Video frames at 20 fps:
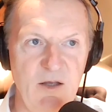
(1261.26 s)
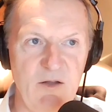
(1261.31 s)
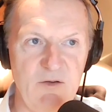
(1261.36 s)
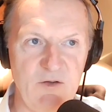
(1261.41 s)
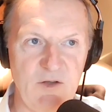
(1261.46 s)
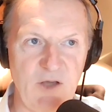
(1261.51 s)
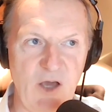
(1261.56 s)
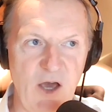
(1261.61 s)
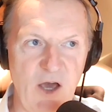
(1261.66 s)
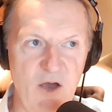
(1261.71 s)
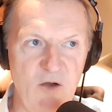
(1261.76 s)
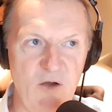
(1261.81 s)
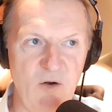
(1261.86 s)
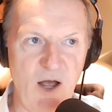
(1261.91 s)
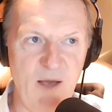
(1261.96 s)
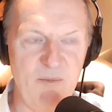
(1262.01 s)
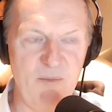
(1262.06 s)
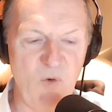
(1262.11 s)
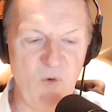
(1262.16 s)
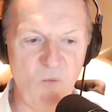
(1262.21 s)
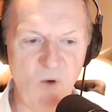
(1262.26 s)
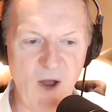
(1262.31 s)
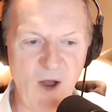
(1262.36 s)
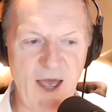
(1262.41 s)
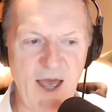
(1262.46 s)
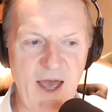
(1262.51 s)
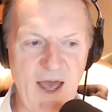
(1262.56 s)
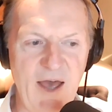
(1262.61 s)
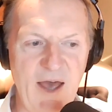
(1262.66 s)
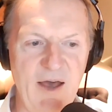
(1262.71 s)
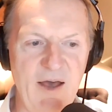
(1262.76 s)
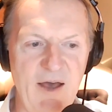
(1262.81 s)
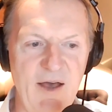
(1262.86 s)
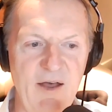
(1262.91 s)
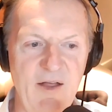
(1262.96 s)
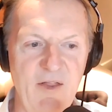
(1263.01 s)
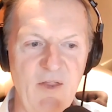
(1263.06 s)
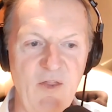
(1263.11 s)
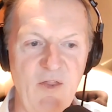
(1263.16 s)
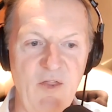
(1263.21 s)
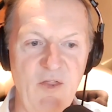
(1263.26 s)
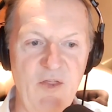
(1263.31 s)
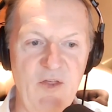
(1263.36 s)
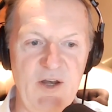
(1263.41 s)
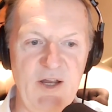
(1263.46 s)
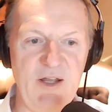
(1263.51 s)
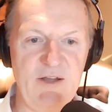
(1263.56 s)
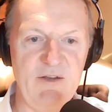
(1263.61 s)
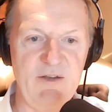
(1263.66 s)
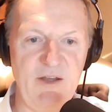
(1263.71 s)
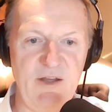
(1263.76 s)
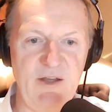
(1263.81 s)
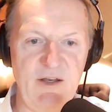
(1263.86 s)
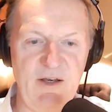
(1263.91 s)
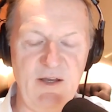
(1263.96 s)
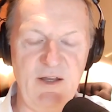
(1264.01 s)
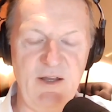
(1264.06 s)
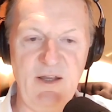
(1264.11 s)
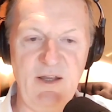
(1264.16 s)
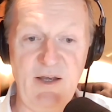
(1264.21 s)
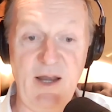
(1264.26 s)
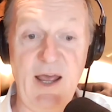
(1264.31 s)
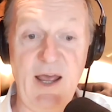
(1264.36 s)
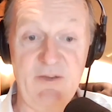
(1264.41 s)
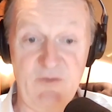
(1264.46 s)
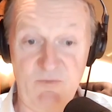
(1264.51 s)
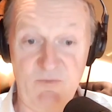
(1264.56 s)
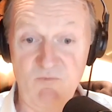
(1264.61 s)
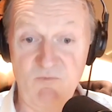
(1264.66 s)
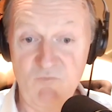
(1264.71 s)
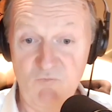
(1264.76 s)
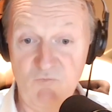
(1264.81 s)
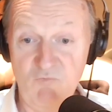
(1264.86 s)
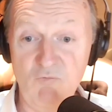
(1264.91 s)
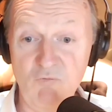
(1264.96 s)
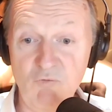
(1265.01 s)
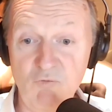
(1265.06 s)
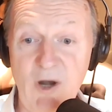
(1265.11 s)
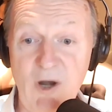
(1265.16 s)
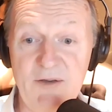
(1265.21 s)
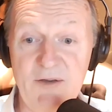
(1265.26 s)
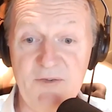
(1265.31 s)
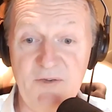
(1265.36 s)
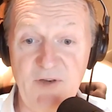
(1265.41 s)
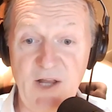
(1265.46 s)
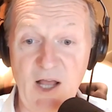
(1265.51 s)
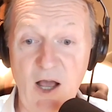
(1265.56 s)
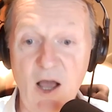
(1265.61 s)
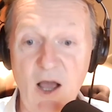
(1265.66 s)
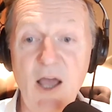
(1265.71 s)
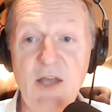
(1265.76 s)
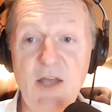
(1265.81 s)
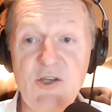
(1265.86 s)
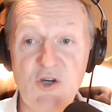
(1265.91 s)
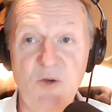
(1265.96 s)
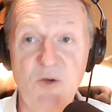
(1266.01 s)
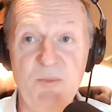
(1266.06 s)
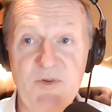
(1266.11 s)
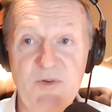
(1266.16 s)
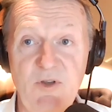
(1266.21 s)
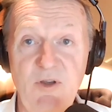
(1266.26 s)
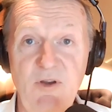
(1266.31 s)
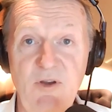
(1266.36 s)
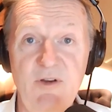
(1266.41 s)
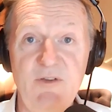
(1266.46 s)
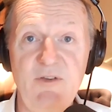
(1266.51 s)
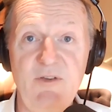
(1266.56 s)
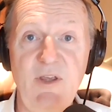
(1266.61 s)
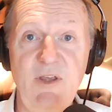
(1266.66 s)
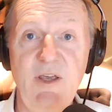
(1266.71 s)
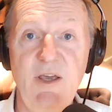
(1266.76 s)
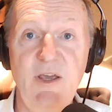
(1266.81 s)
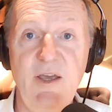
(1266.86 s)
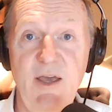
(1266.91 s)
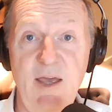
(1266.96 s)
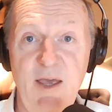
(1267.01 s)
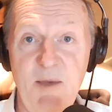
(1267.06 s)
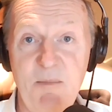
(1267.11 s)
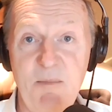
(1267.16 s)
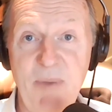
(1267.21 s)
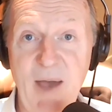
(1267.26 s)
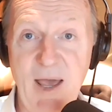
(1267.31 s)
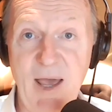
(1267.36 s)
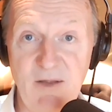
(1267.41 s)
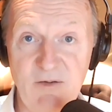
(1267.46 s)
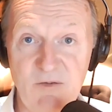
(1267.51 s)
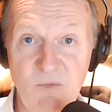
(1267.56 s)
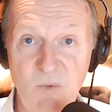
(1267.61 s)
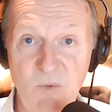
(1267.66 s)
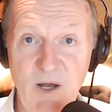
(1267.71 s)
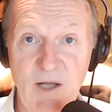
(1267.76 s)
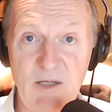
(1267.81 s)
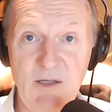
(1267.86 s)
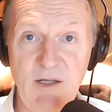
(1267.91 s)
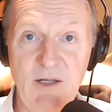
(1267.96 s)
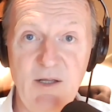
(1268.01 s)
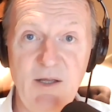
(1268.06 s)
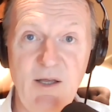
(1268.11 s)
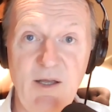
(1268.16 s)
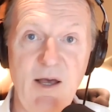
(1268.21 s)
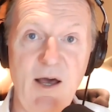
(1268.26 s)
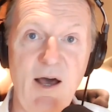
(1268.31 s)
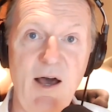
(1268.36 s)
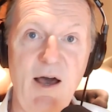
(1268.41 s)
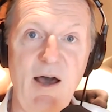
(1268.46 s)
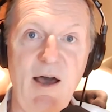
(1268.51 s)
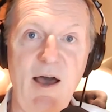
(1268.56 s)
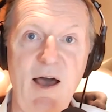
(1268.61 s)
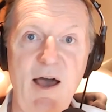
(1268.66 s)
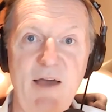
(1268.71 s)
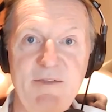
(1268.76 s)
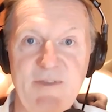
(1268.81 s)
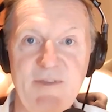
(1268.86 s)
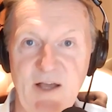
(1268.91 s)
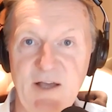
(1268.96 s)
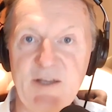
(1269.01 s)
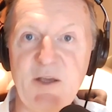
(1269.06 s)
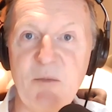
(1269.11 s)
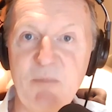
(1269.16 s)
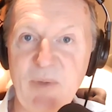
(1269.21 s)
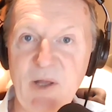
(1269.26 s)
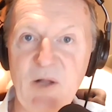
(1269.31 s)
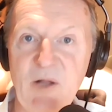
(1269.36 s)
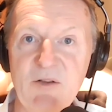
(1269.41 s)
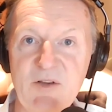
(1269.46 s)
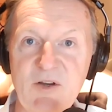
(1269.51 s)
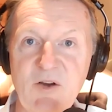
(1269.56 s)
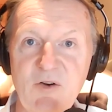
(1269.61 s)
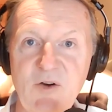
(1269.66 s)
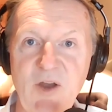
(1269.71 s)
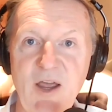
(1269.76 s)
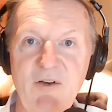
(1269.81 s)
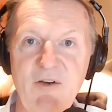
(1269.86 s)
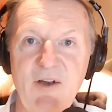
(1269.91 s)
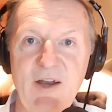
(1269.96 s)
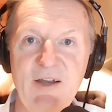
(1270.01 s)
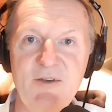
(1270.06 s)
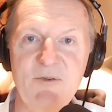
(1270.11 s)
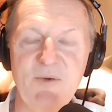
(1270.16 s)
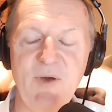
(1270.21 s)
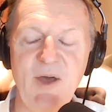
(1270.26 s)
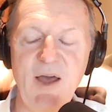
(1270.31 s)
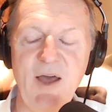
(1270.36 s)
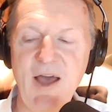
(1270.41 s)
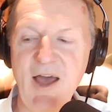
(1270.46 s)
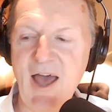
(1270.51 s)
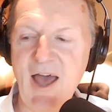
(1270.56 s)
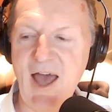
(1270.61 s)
to go, I'm aware that it has relatively high job security. It pays well. I think I could build a career into it.